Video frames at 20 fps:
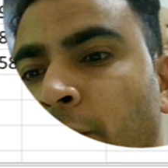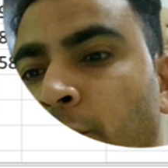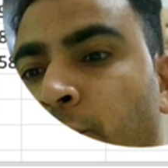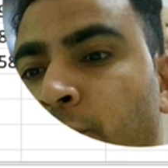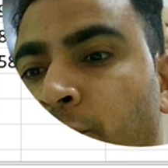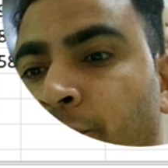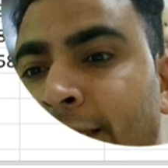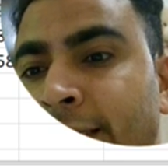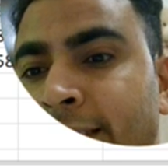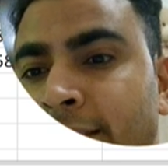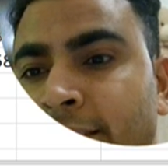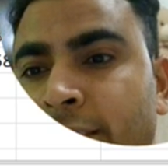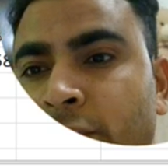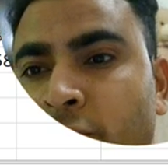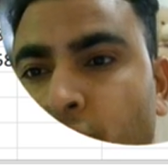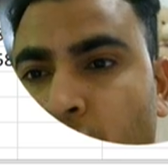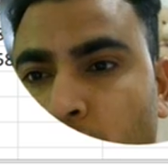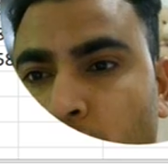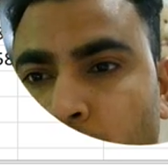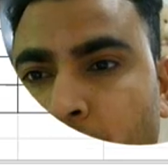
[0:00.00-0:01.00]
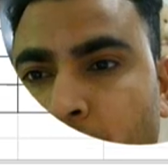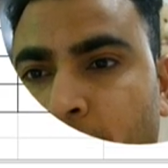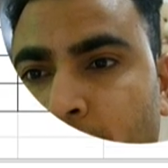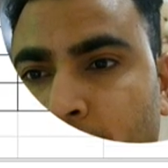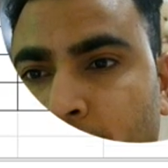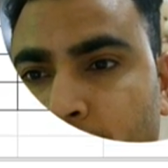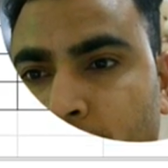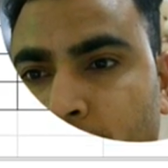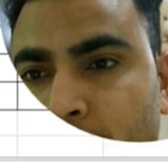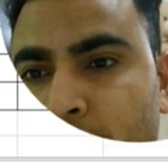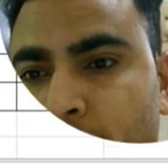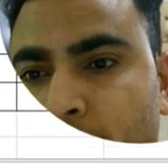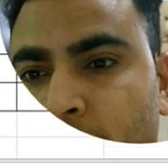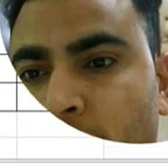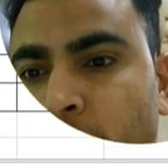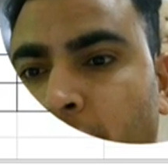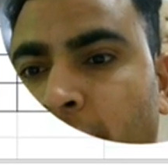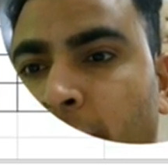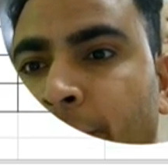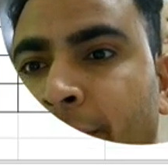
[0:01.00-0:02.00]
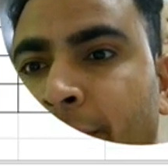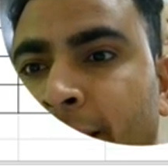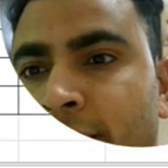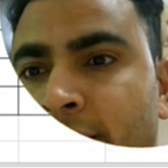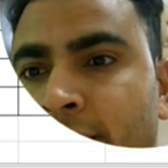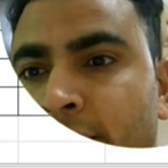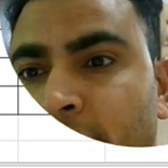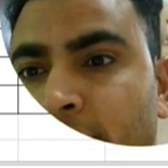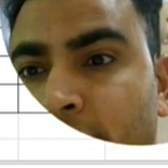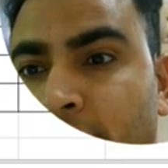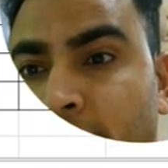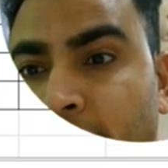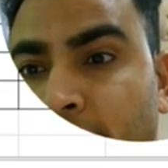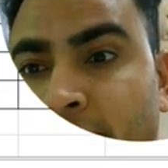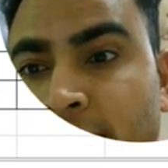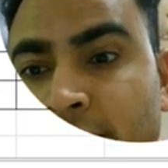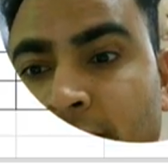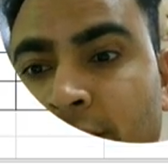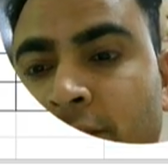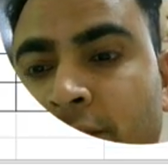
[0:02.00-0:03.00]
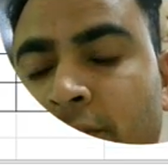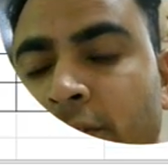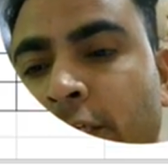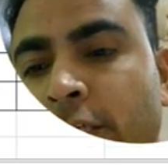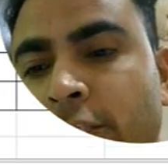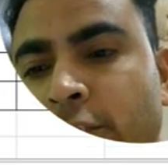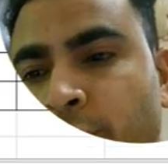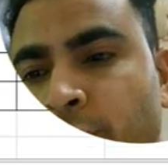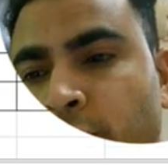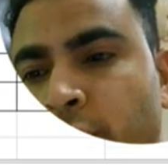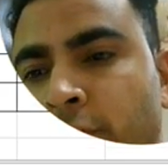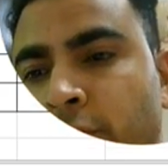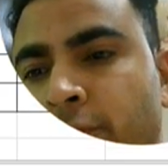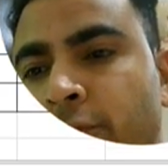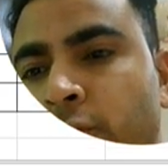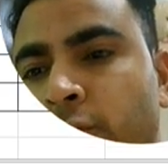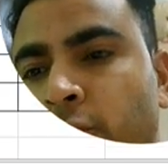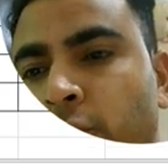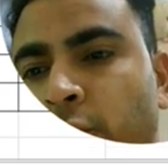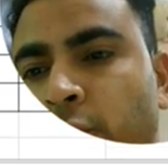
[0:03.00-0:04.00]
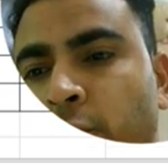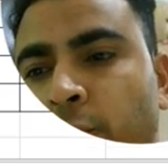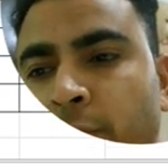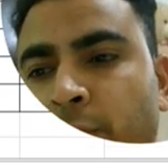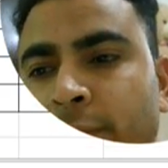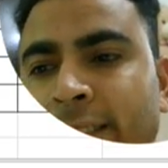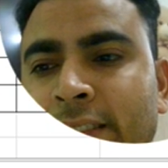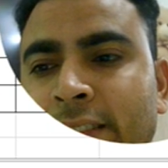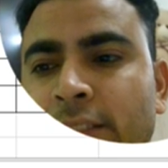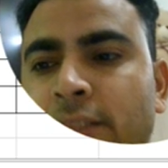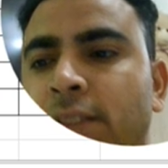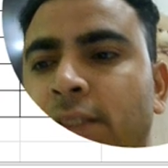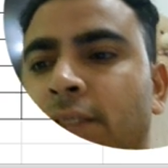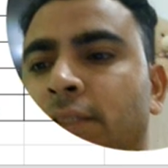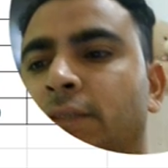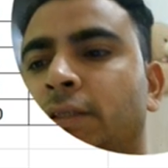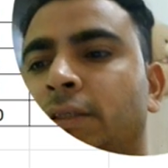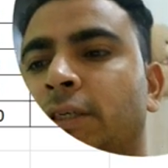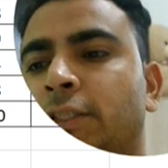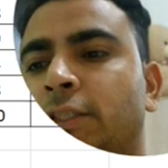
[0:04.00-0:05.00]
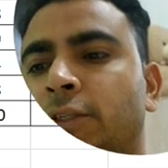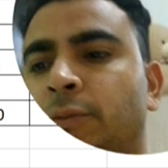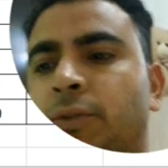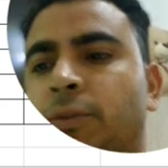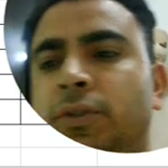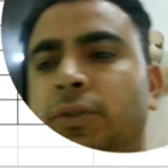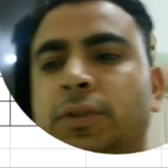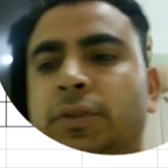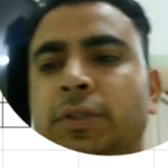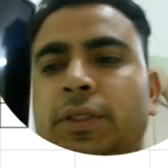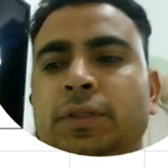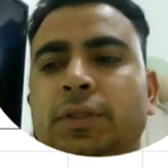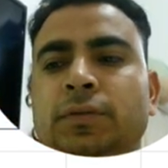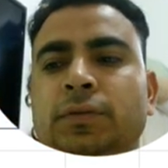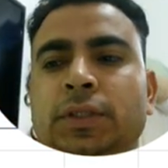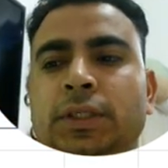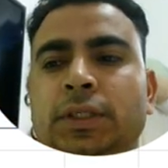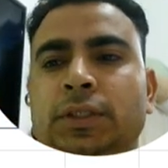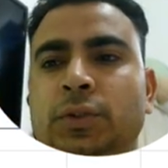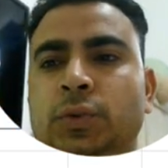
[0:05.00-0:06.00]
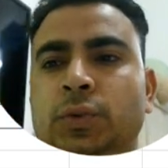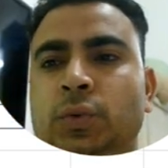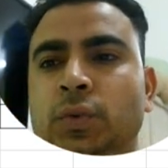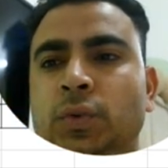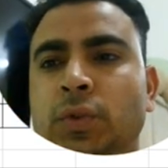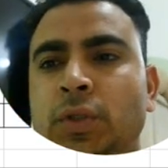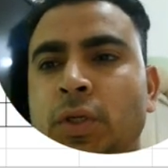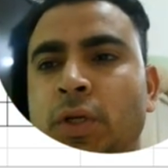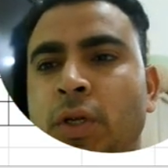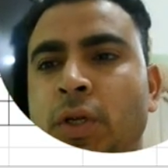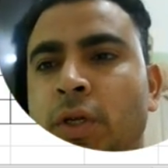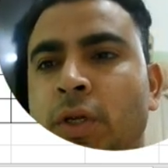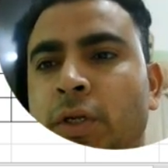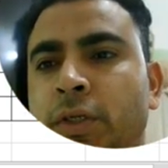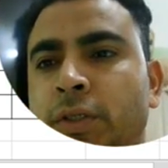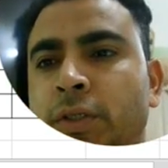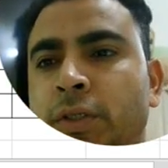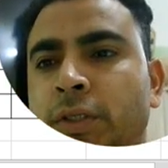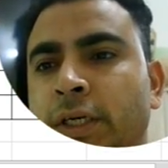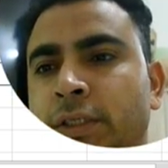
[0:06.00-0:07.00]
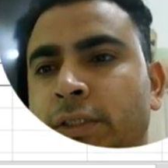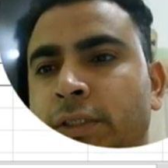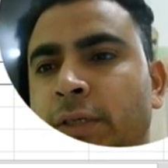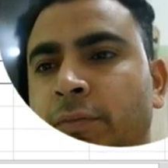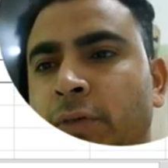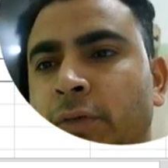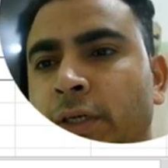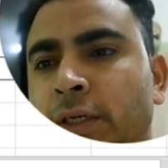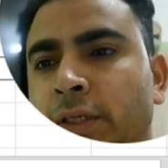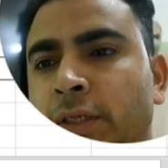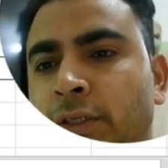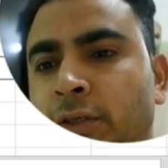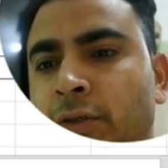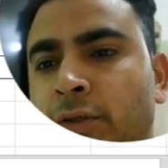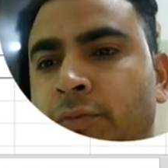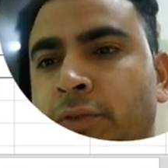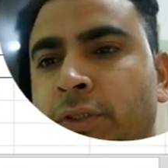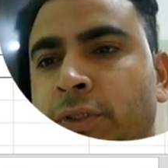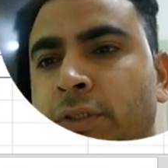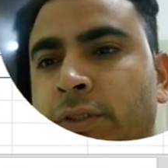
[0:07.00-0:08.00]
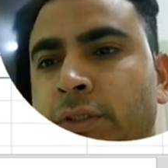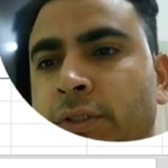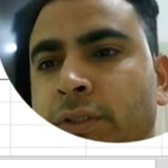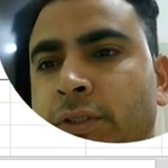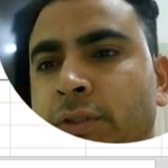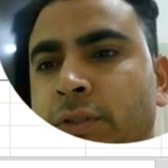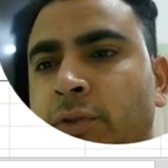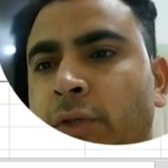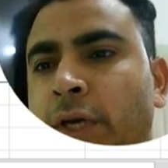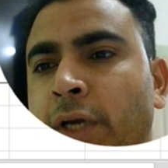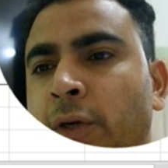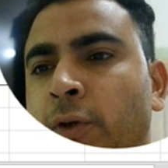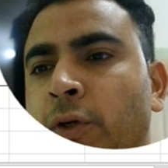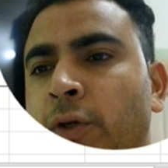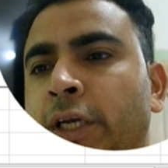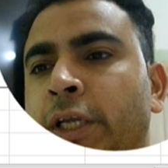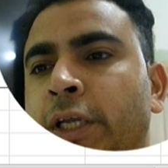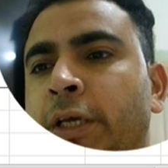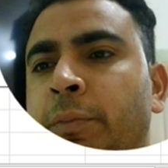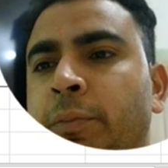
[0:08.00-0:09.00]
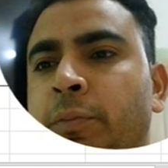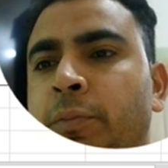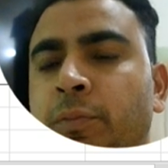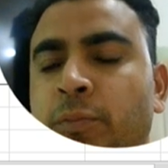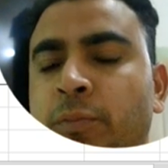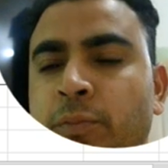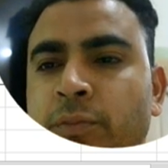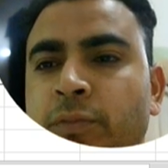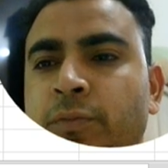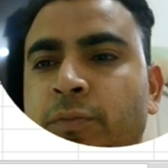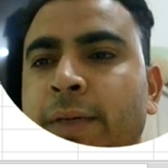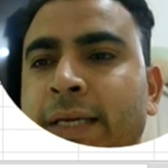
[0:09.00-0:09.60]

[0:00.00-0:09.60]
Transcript: You can paste as formula. You can paste as transpose. If you want to paste it as transpose, you can do that too. There are several other options. You can only